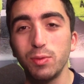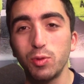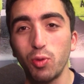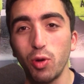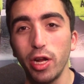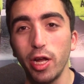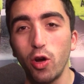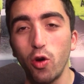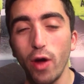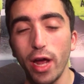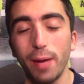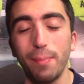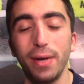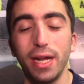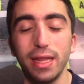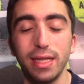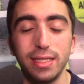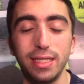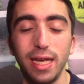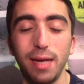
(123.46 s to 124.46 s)
seems pretty quick.
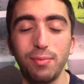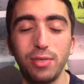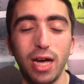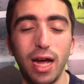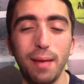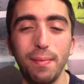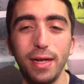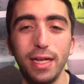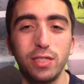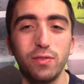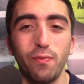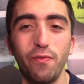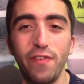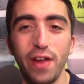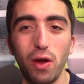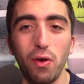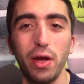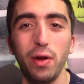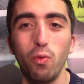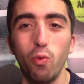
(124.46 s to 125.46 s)
But at the same time, it's
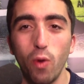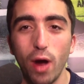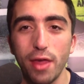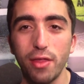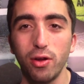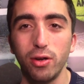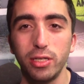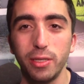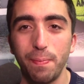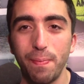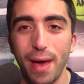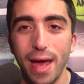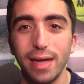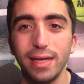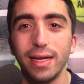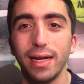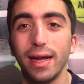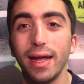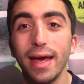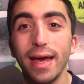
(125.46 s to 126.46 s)
very weather
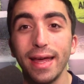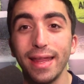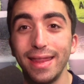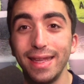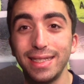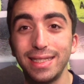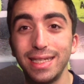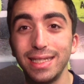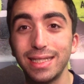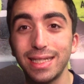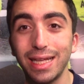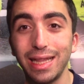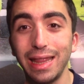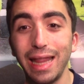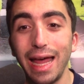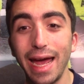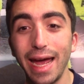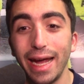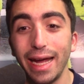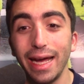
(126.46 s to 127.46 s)
dependent. This is
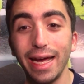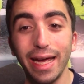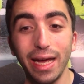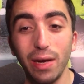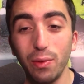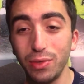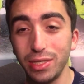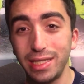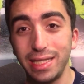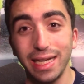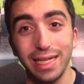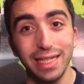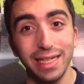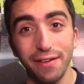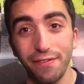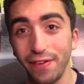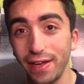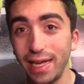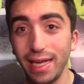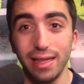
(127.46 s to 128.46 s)
clay. It was
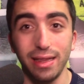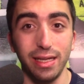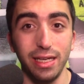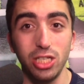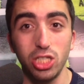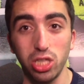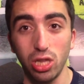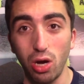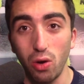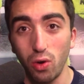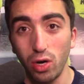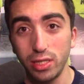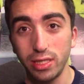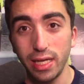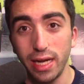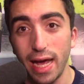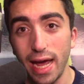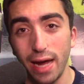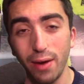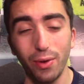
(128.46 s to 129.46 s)
significantly slower
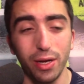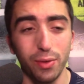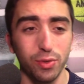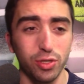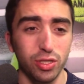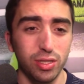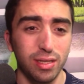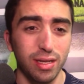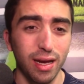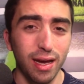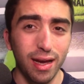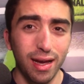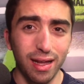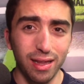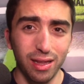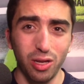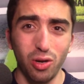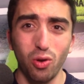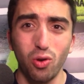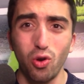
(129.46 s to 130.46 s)
today when it was
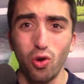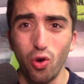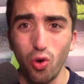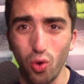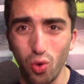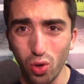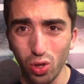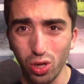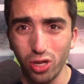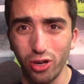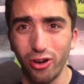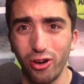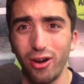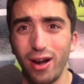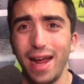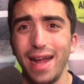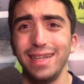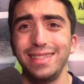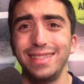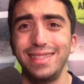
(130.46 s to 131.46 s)
a little cooler
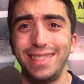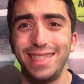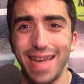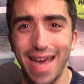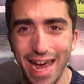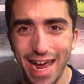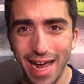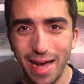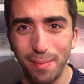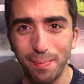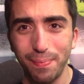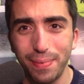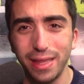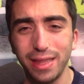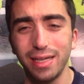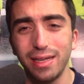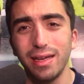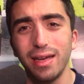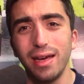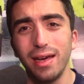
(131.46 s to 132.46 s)
and damp
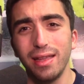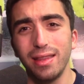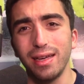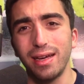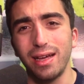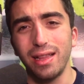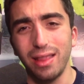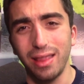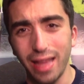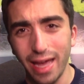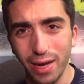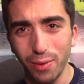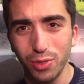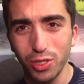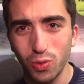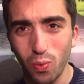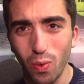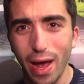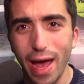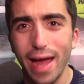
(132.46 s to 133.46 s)
and the clay
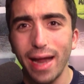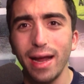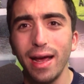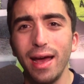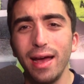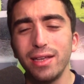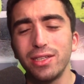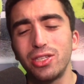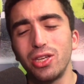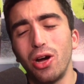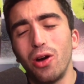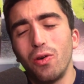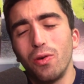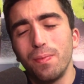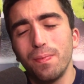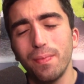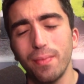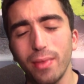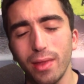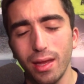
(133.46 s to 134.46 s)
was wet.
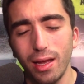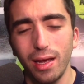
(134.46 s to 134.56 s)
So